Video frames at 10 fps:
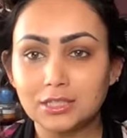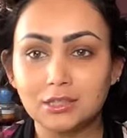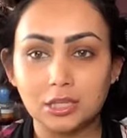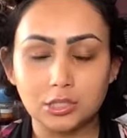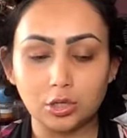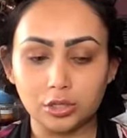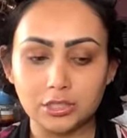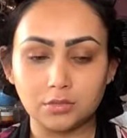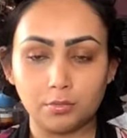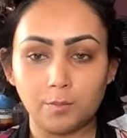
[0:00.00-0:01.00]
this look
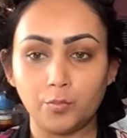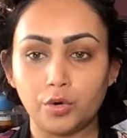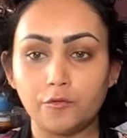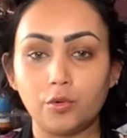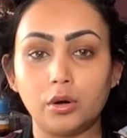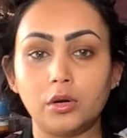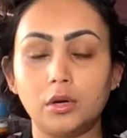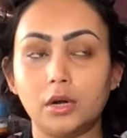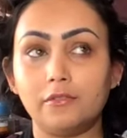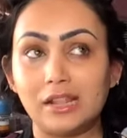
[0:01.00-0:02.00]
is more for
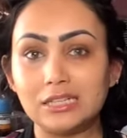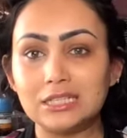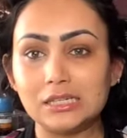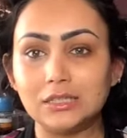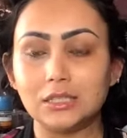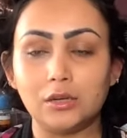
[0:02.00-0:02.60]
Valentines,